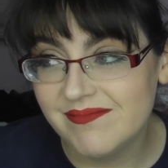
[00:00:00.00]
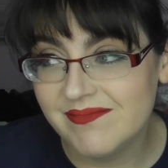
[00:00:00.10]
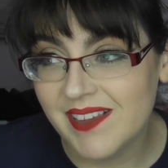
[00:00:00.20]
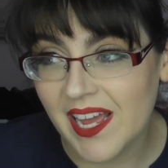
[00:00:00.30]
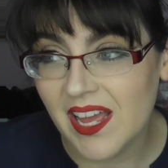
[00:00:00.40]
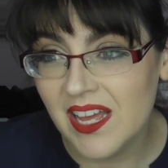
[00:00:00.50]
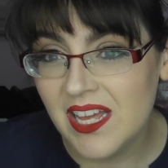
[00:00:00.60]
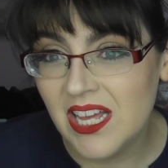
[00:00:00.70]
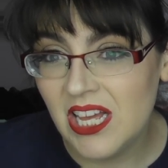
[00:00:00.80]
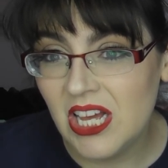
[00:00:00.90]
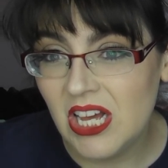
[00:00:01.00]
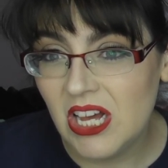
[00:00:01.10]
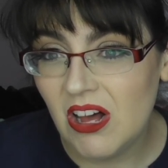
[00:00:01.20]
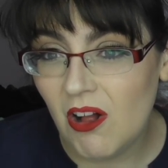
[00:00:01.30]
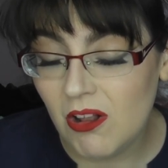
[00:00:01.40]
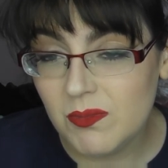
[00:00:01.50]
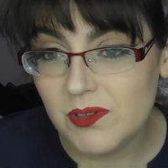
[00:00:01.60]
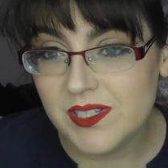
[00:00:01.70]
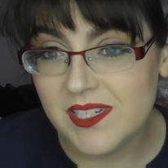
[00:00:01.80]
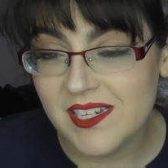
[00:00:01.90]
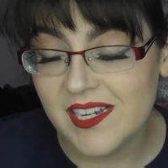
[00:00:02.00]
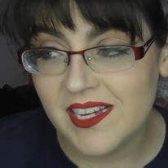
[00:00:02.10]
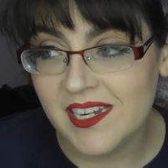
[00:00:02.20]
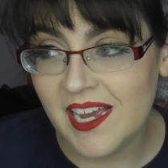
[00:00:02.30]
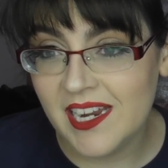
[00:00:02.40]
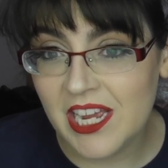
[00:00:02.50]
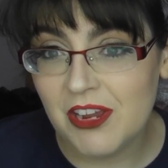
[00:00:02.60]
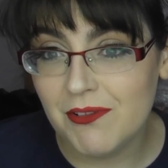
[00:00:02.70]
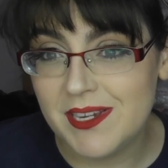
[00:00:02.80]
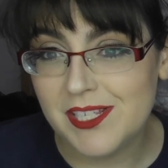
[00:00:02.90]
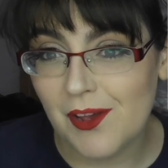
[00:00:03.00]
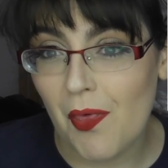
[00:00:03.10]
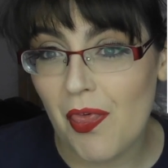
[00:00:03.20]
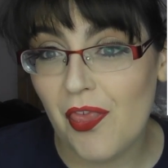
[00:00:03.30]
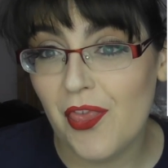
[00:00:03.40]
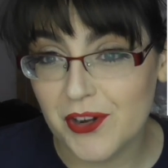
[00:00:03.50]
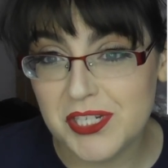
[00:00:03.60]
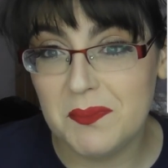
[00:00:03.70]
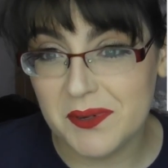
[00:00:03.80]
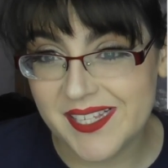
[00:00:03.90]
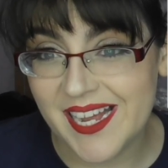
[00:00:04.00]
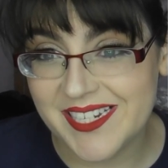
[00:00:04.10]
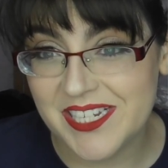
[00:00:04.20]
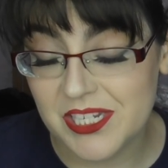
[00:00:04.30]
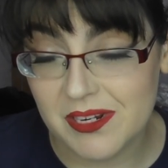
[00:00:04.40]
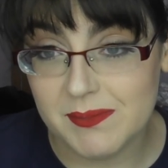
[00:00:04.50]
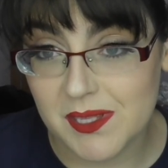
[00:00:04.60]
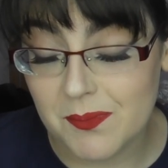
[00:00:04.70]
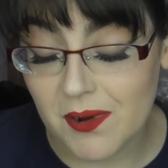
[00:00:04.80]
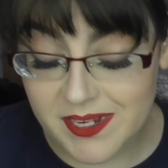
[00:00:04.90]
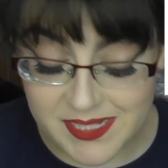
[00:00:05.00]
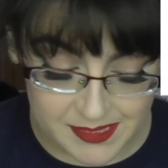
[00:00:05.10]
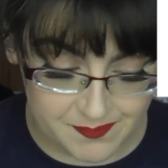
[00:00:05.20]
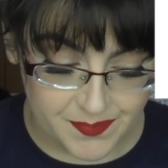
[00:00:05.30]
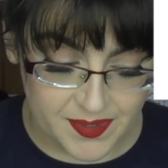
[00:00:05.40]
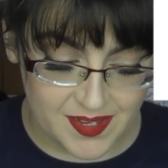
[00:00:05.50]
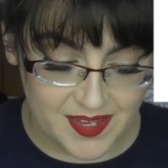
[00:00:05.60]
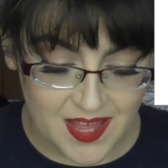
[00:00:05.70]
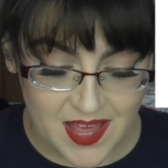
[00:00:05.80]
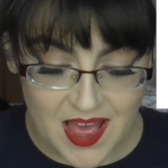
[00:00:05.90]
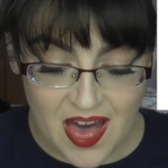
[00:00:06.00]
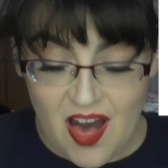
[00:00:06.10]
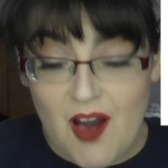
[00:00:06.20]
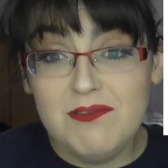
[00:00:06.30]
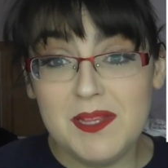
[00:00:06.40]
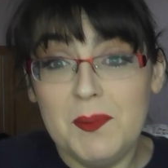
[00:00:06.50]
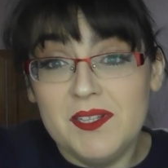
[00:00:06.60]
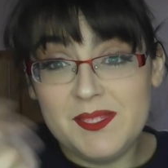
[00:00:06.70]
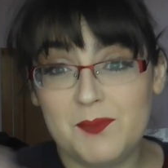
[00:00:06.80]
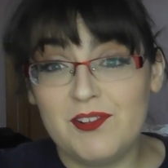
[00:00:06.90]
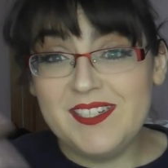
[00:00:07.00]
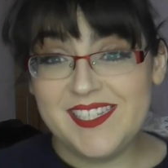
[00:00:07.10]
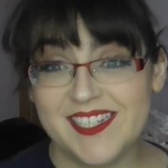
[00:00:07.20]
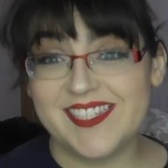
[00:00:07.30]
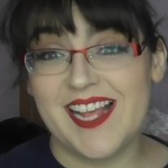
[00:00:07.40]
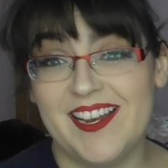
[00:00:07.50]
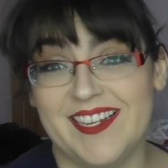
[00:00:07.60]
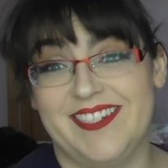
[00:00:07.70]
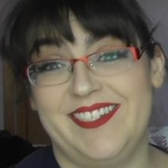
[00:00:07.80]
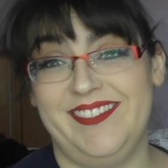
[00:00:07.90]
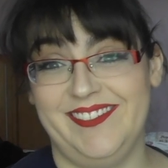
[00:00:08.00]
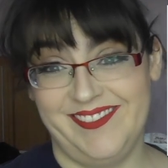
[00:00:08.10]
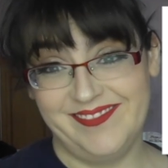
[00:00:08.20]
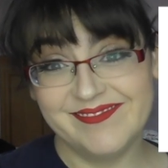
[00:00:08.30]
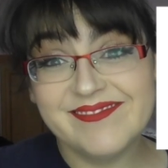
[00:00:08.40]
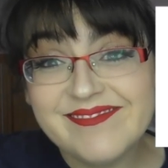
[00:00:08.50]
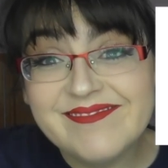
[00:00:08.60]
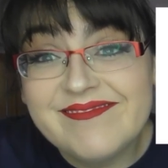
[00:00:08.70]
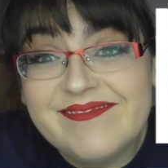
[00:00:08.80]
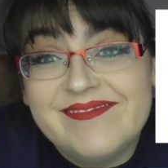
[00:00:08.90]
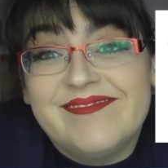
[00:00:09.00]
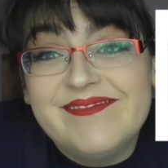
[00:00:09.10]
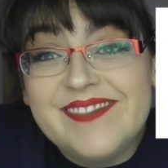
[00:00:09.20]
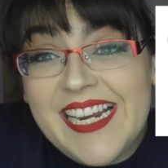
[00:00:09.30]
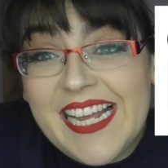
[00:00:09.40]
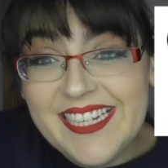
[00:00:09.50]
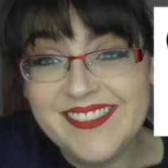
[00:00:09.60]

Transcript: Like almost an increase of 30% in terms of the price. Oh, they put some crystals on it. Really?